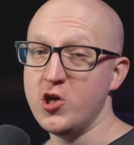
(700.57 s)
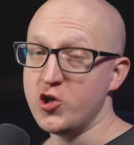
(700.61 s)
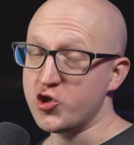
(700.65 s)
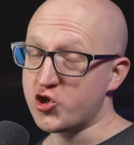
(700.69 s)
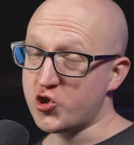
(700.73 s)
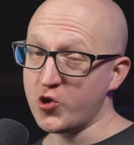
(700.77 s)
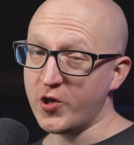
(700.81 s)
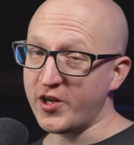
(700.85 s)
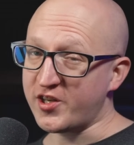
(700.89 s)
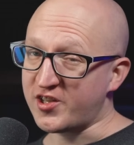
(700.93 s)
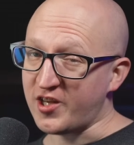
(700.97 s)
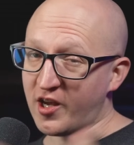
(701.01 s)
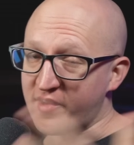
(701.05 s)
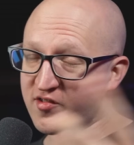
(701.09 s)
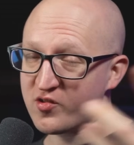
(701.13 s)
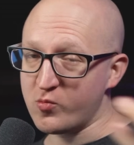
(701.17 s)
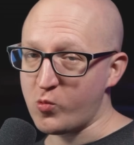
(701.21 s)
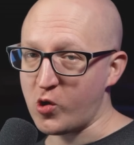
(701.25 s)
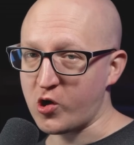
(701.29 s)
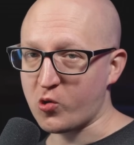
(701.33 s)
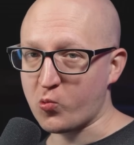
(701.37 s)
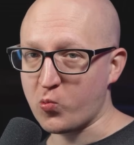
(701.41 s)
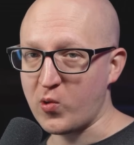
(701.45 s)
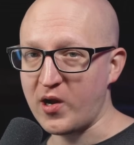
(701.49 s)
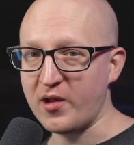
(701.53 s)
Sure, it doesn't
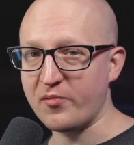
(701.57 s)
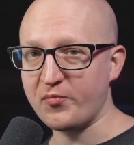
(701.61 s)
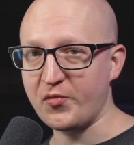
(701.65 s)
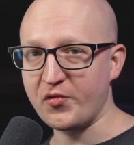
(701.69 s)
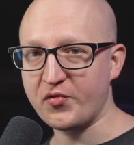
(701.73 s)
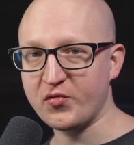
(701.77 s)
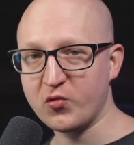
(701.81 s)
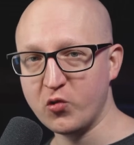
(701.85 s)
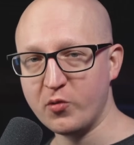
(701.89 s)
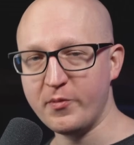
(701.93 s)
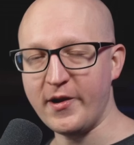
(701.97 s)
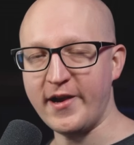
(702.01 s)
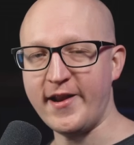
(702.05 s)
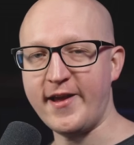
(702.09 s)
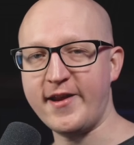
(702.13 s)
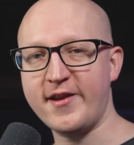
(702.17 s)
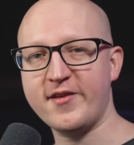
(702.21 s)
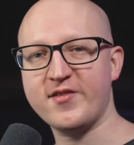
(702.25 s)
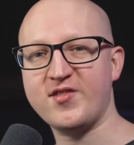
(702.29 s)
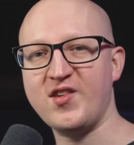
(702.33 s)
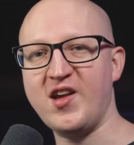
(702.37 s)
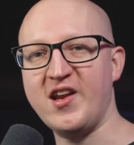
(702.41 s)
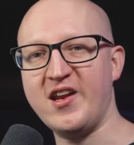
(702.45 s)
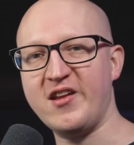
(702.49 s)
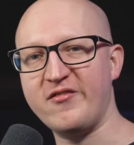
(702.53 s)
work well with
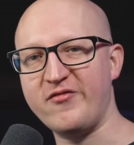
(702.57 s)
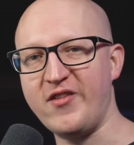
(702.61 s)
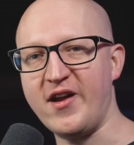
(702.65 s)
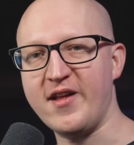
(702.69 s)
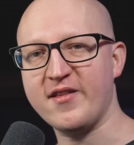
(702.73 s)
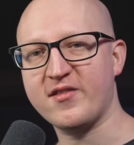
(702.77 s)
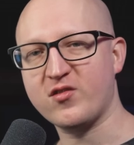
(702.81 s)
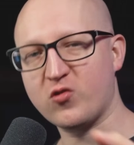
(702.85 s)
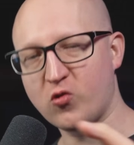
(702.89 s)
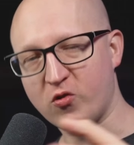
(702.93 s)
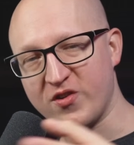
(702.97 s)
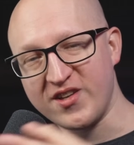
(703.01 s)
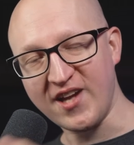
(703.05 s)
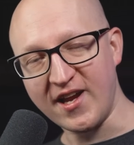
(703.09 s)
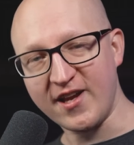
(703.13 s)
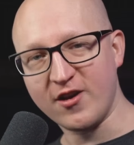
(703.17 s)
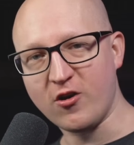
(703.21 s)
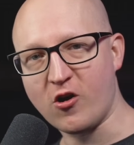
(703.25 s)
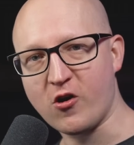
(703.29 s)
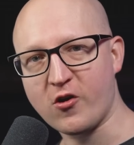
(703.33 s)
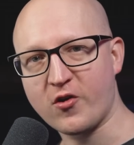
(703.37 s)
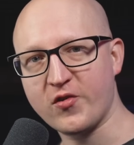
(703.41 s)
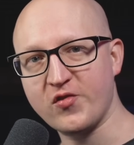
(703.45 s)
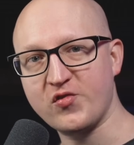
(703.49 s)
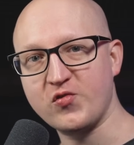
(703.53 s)
Kubernetes and advanced container
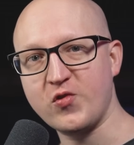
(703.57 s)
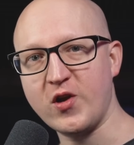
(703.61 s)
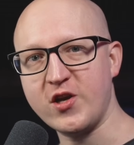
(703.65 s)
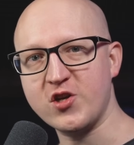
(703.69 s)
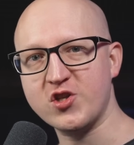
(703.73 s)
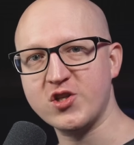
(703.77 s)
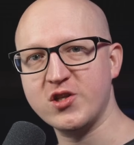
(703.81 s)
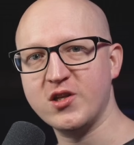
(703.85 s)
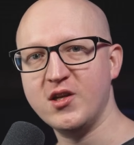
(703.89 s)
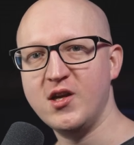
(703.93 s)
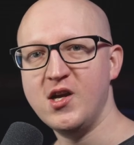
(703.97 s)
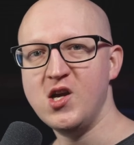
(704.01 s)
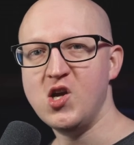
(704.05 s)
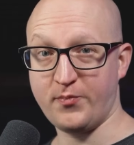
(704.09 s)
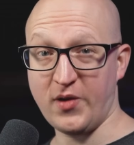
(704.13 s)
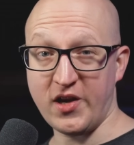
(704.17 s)
orchestration,